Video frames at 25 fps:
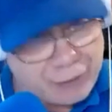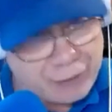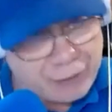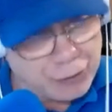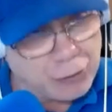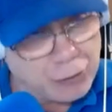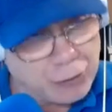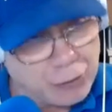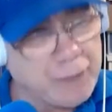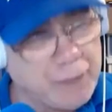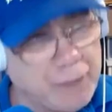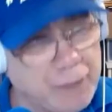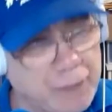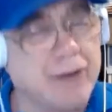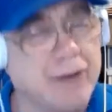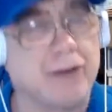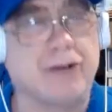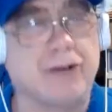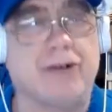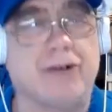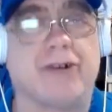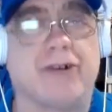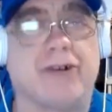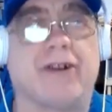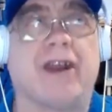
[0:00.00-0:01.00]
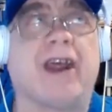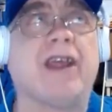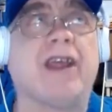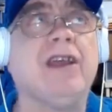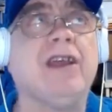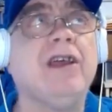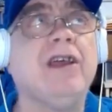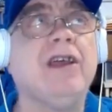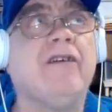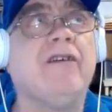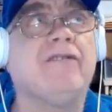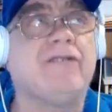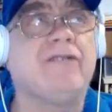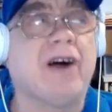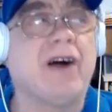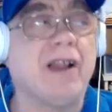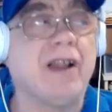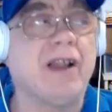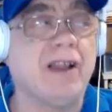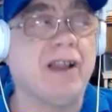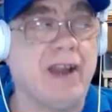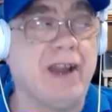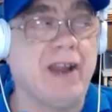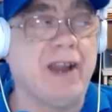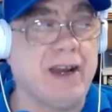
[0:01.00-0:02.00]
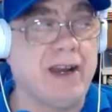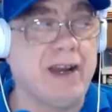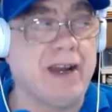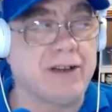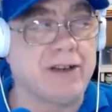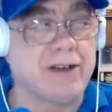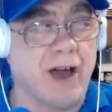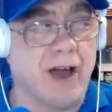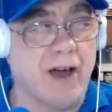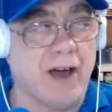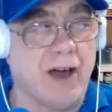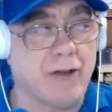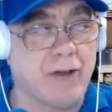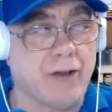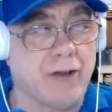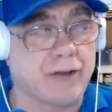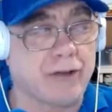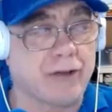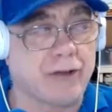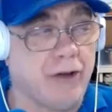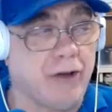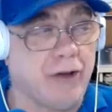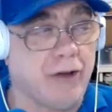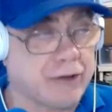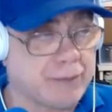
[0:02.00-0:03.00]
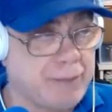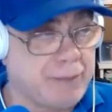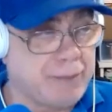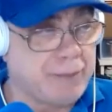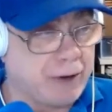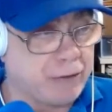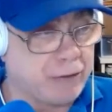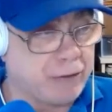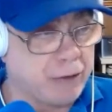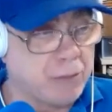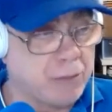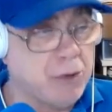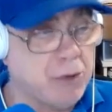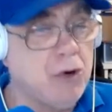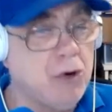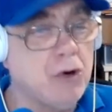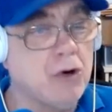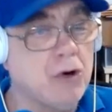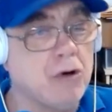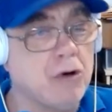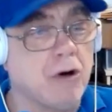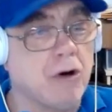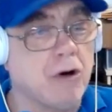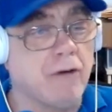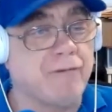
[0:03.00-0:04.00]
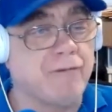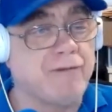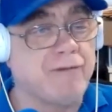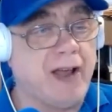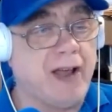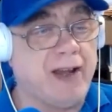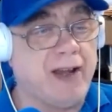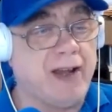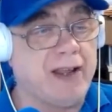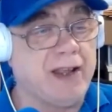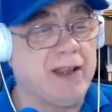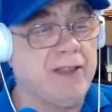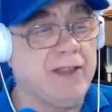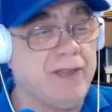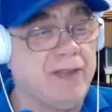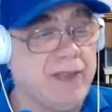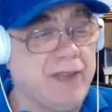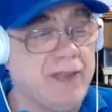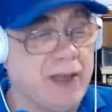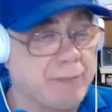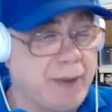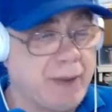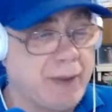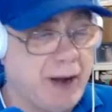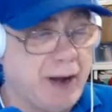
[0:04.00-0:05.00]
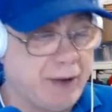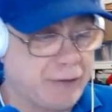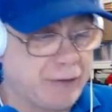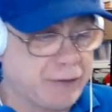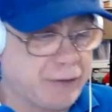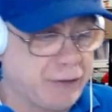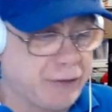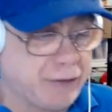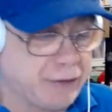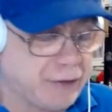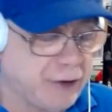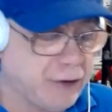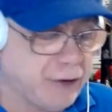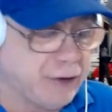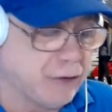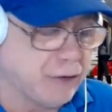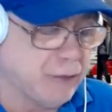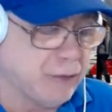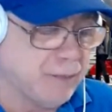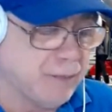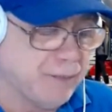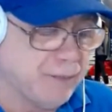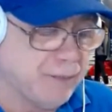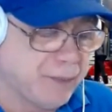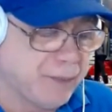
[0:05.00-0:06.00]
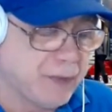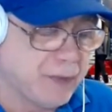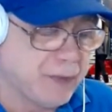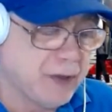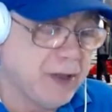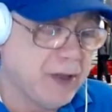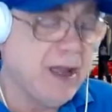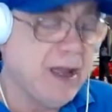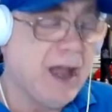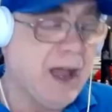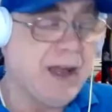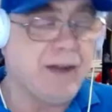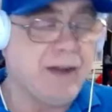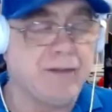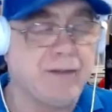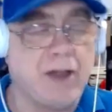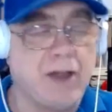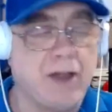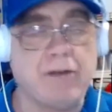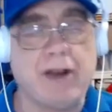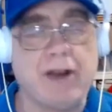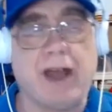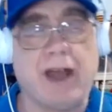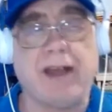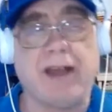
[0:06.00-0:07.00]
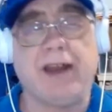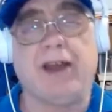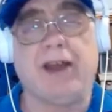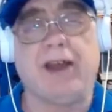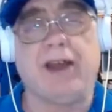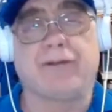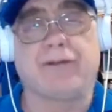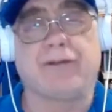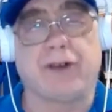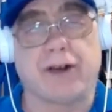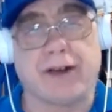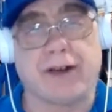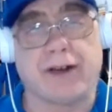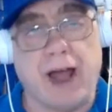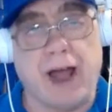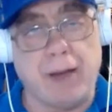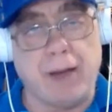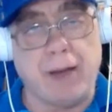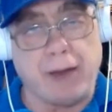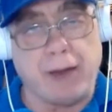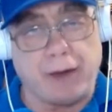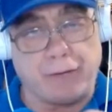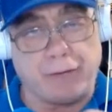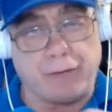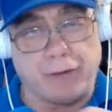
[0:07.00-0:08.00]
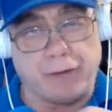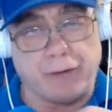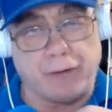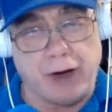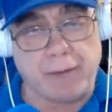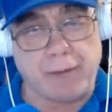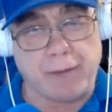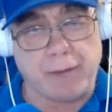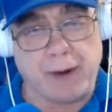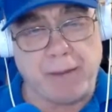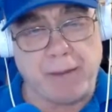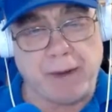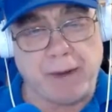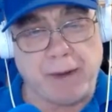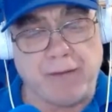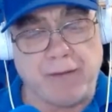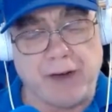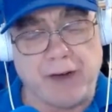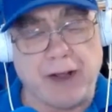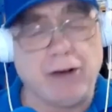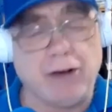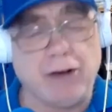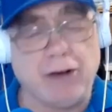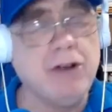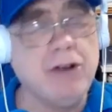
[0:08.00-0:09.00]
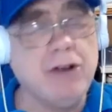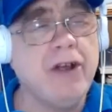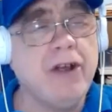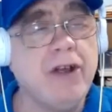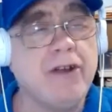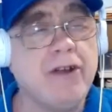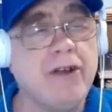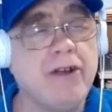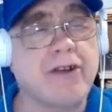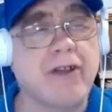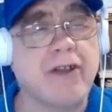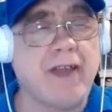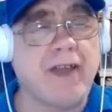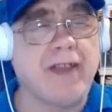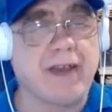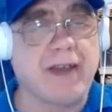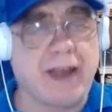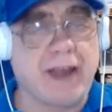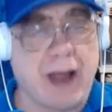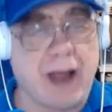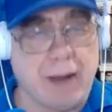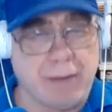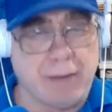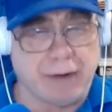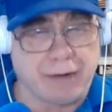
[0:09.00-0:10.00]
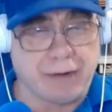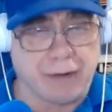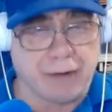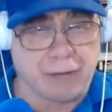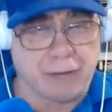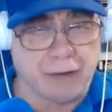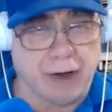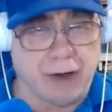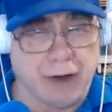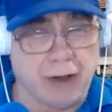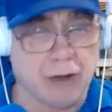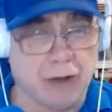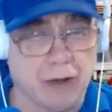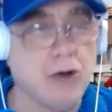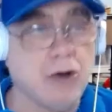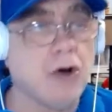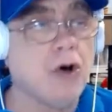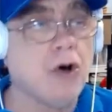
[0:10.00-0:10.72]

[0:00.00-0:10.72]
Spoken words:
That's what we learned today. Validating to others on the spectrum who are fighting the imposter syndrome. And if you have an idea for a topic for an upcoming video, share that in the comments as well.